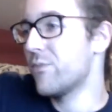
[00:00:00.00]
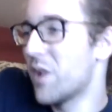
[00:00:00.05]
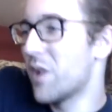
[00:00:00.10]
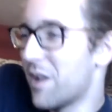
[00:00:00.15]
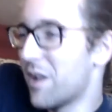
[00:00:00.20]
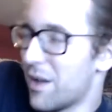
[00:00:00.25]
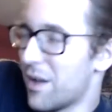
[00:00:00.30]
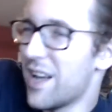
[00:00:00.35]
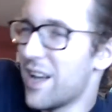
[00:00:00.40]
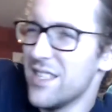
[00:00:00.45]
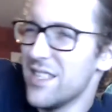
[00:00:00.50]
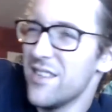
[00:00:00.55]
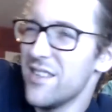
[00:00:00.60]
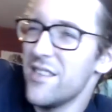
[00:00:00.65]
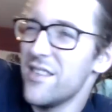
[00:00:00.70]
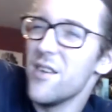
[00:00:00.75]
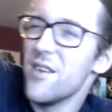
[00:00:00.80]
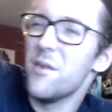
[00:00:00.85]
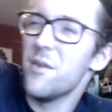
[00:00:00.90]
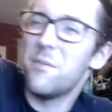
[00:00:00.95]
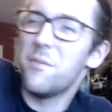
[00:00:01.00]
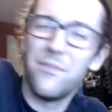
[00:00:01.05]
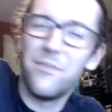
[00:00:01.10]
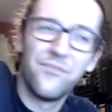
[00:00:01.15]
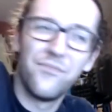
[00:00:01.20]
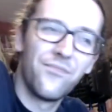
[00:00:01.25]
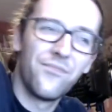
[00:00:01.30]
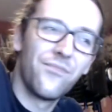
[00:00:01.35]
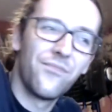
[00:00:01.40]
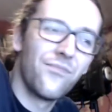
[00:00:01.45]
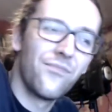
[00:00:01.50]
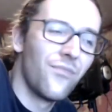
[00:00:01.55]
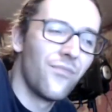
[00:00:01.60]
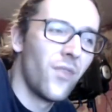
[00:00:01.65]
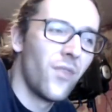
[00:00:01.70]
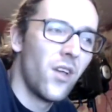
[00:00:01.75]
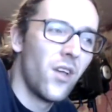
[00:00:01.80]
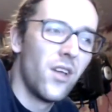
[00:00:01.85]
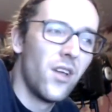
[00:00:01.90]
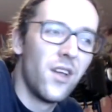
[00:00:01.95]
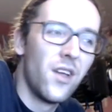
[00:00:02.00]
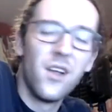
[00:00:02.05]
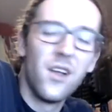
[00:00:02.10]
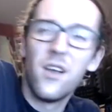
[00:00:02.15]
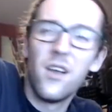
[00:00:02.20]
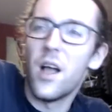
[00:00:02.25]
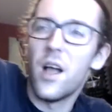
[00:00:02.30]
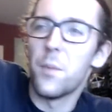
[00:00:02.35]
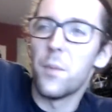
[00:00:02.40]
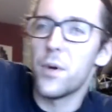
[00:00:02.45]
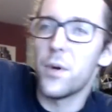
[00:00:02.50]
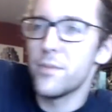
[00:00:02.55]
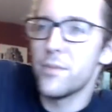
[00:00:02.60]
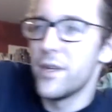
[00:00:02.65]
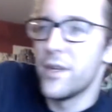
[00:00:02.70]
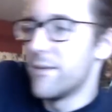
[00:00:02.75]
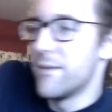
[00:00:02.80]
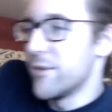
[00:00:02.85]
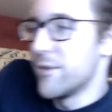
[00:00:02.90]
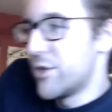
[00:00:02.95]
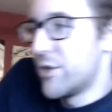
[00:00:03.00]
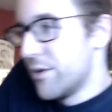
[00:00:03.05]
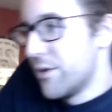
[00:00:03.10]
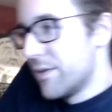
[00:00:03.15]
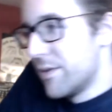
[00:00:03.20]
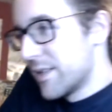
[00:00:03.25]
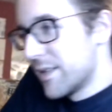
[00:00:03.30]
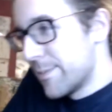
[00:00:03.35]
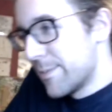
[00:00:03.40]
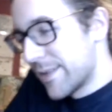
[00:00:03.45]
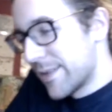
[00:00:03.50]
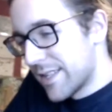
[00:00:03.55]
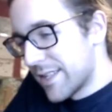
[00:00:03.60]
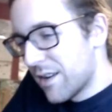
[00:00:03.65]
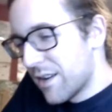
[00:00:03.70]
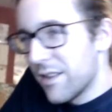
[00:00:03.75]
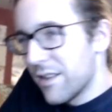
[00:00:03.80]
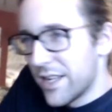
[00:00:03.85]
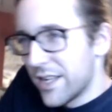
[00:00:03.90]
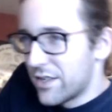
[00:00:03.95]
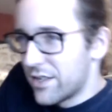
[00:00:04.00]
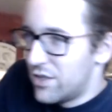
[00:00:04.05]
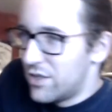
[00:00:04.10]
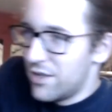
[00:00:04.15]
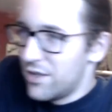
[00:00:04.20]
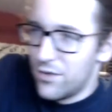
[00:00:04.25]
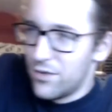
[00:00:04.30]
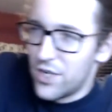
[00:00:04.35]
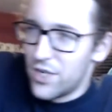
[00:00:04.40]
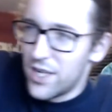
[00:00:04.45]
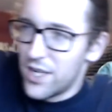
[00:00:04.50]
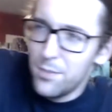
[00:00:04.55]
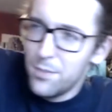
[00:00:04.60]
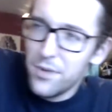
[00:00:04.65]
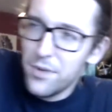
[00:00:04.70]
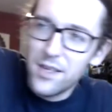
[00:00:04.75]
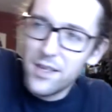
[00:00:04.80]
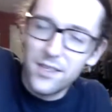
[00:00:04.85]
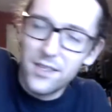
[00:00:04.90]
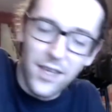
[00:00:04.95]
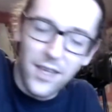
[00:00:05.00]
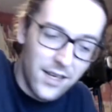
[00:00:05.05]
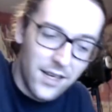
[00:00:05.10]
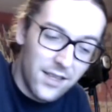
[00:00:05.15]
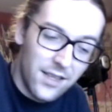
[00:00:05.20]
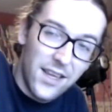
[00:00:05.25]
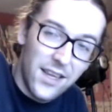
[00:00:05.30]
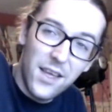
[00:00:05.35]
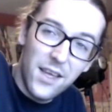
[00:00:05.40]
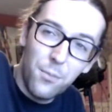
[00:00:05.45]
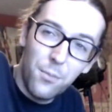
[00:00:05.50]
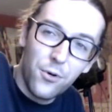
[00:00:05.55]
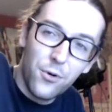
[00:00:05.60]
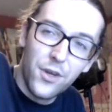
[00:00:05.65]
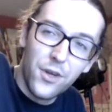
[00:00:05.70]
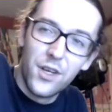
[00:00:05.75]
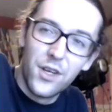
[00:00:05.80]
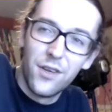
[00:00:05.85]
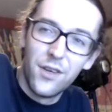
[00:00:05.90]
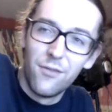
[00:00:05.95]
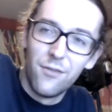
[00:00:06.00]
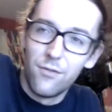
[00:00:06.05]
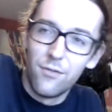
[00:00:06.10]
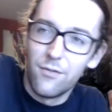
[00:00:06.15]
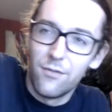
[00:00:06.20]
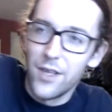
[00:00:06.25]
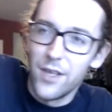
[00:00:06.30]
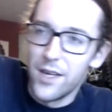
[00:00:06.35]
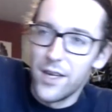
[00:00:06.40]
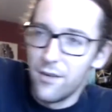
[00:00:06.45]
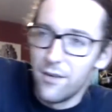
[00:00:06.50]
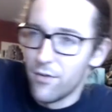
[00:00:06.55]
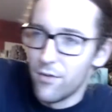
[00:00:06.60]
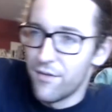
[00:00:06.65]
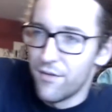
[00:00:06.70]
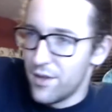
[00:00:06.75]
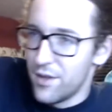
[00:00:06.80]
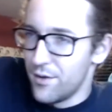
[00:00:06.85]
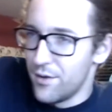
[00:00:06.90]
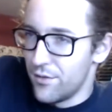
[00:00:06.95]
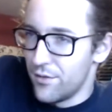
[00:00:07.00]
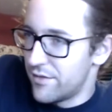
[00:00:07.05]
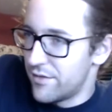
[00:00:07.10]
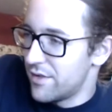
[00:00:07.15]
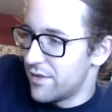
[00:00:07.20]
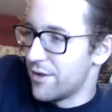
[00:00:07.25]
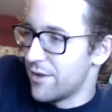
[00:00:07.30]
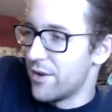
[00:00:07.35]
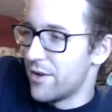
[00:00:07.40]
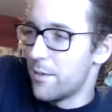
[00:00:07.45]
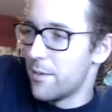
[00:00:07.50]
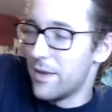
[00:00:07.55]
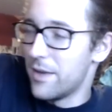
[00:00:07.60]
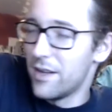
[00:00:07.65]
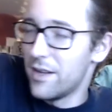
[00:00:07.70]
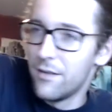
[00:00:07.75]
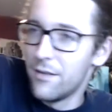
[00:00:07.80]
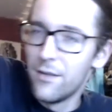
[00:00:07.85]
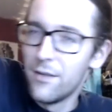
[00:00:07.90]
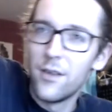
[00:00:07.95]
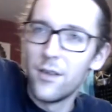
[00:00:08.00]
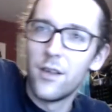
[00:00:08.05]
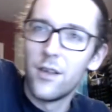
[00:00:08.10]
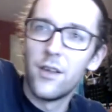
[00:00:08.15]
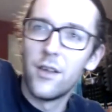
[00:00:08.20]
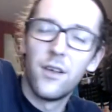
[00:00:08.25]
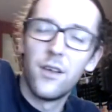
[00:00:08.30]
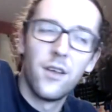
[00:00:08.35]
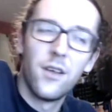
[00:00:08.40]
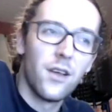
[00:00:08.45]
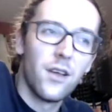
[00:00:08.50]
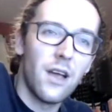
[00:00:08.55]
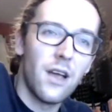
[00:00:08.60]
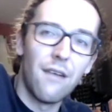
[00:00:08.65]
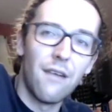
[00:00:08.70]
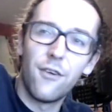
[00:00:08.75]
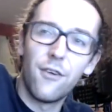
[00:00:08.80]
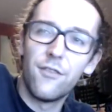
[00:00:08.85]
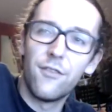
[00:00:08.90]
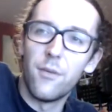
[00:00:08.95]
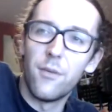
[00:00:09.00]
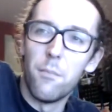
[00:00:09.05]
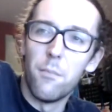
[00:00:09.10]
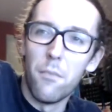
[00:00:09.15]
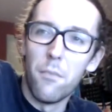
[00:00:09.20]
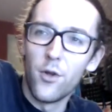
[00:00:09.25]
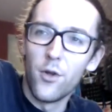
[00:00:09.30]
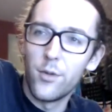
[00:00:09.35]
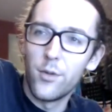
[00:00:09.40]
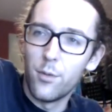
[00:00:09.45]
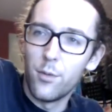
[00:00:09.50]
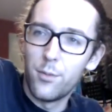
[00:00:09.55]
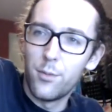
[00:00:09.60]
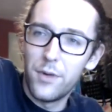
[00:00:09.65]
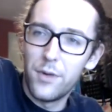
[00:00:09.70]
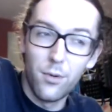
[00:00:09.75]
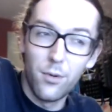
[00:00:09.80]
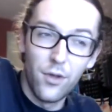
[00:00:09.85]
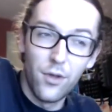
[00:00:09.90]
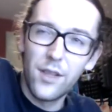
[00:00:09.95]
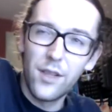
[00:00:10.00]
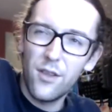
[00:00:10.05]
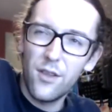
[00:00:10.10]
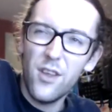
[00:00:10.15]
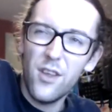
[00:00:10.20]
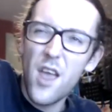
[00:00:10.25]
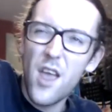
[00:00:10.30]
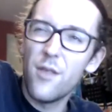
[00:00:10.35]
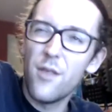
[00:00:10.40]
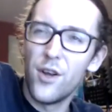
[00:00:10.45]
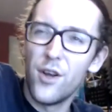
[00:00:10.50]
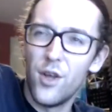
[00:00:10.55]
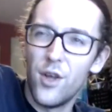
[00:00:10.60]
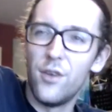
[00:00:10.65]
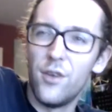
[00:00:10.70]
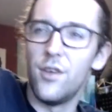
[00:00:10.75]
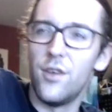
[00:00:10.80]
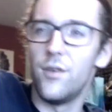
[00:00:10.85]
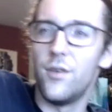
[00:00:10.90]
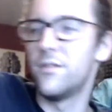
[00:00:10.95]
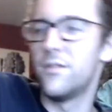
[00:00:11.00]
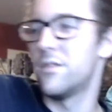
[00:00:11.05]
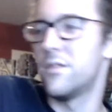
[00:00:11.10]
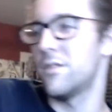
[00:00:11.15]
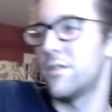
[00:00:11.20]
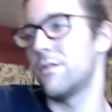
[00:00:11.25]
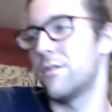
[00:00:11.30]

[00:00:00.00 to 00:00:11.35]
Honestly, though, I'm probably overshooting this because I don't like, dude, JSpec is like, they get pretty good like reviews. You know what I mean? I've heard from multiple people like, yeah, they're good dudes